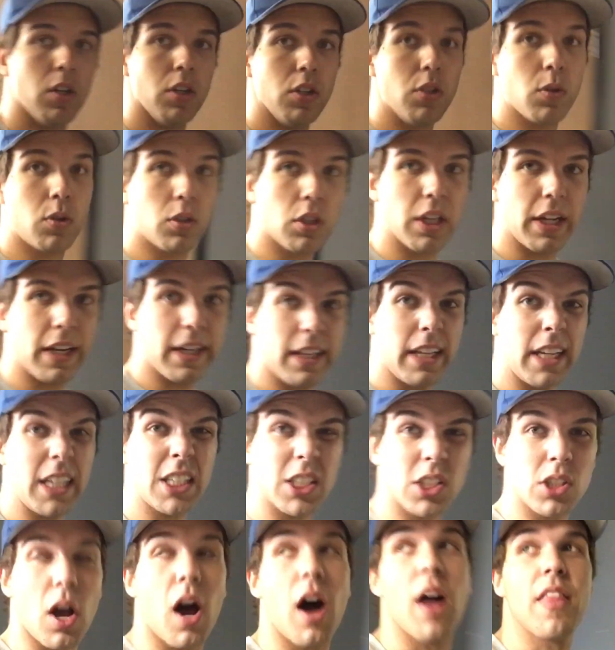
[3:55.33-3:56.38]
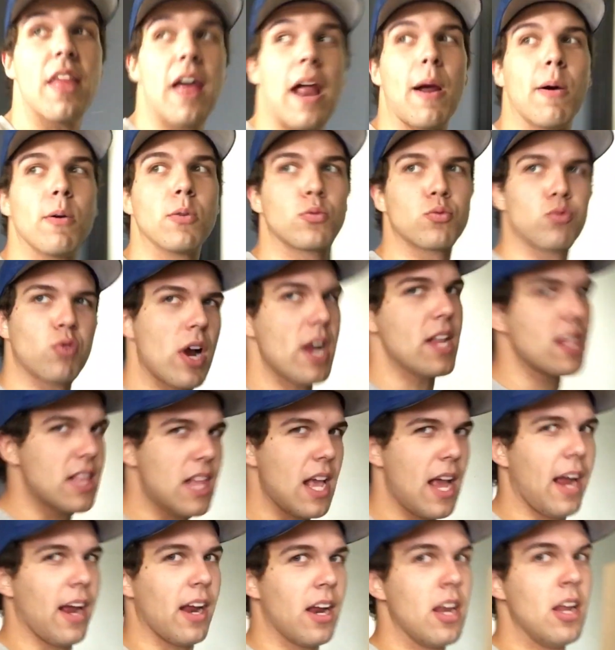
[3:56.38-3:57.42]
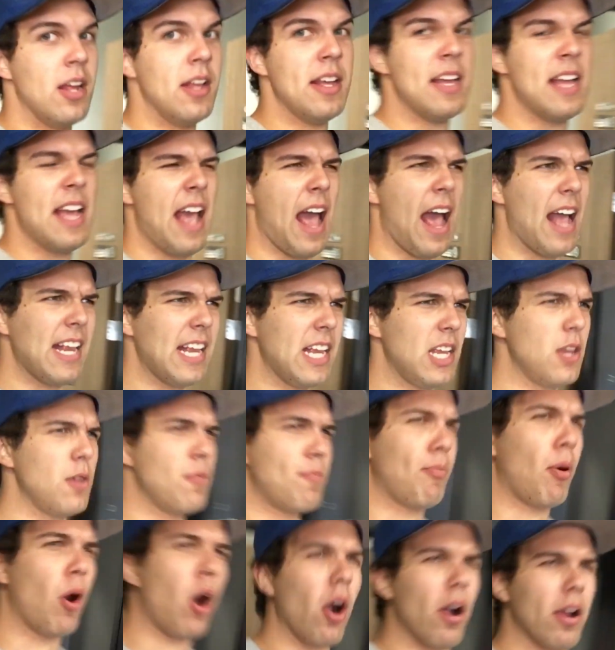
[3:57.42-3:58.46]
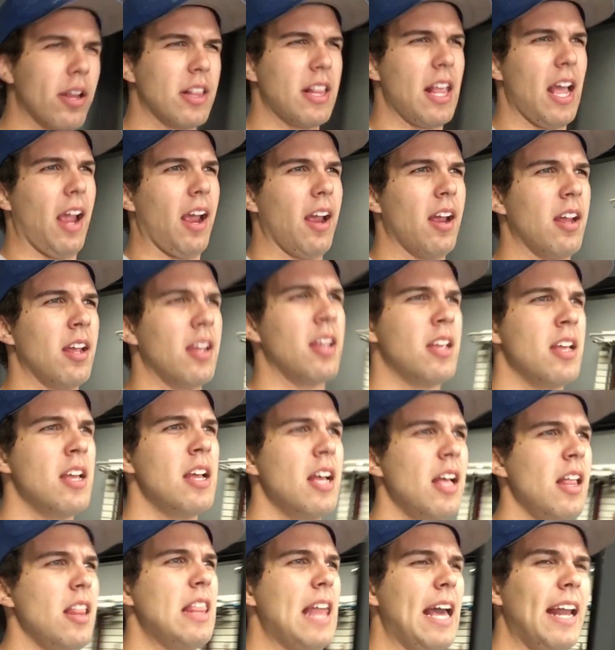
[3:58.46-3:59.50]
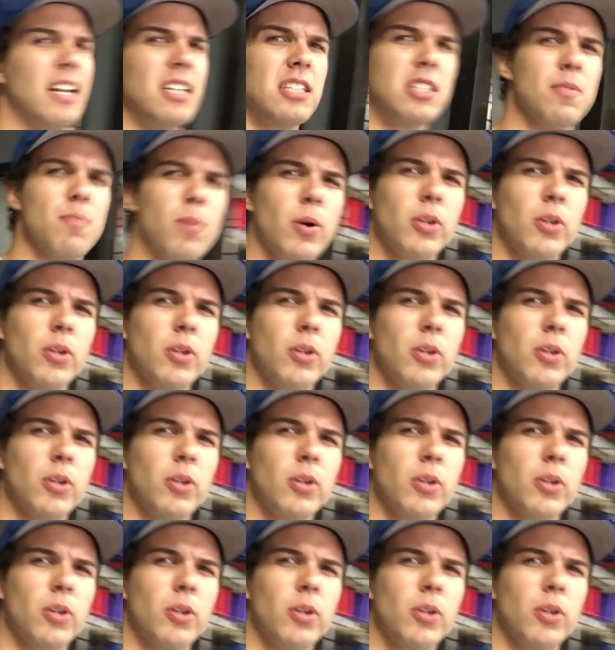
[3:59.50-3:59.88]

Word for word: You clearly saw that I was right there and then you park there. That is the